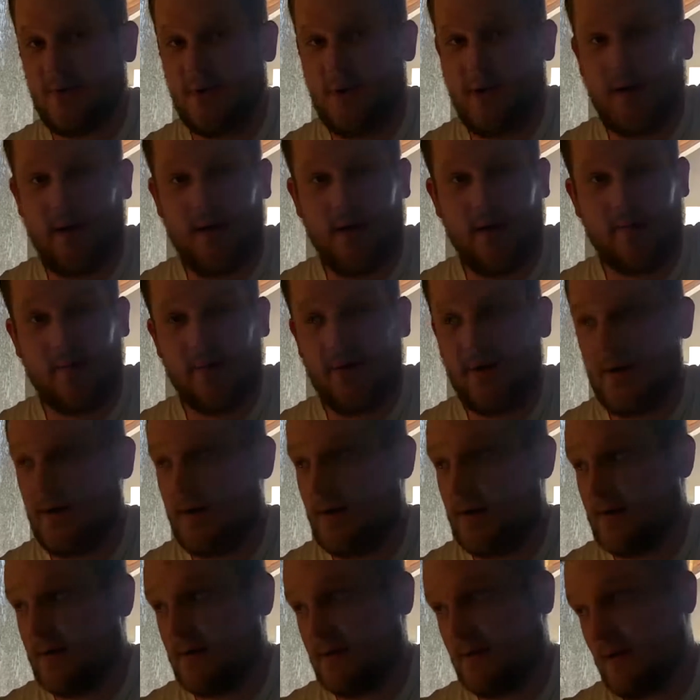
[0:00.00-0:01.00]
your eye up, and
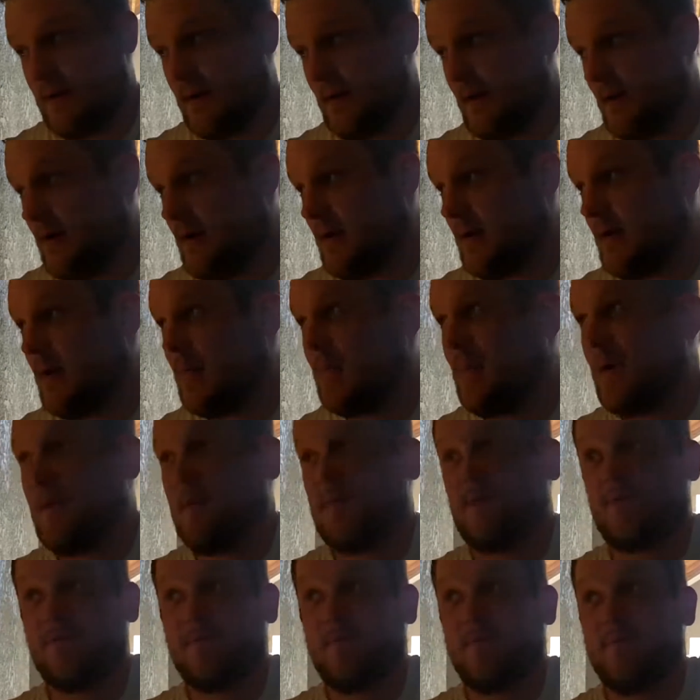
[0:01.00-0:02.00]
it made
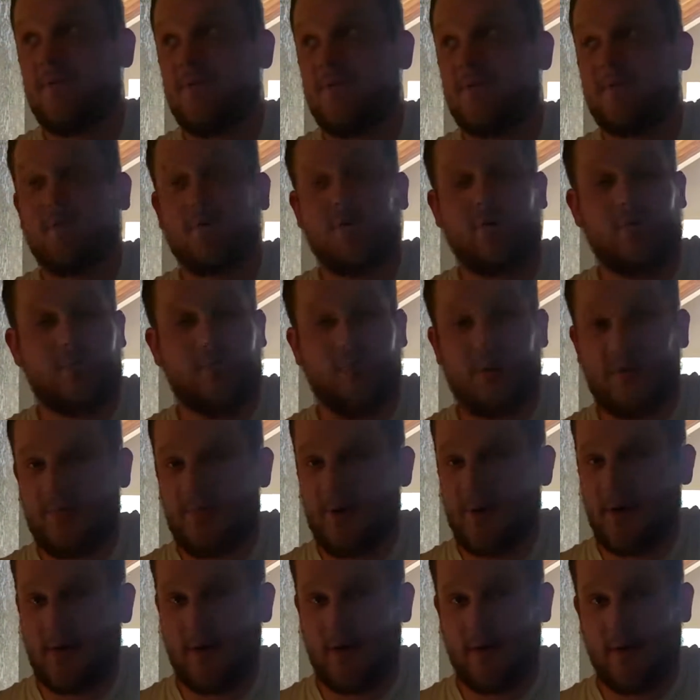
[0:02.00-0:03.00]
this room feel so much
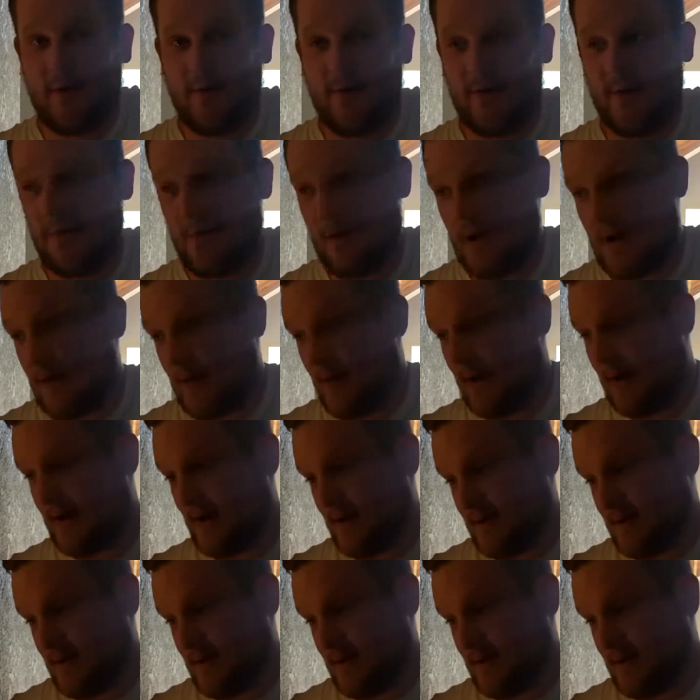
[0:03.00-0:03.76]
bigger. When, like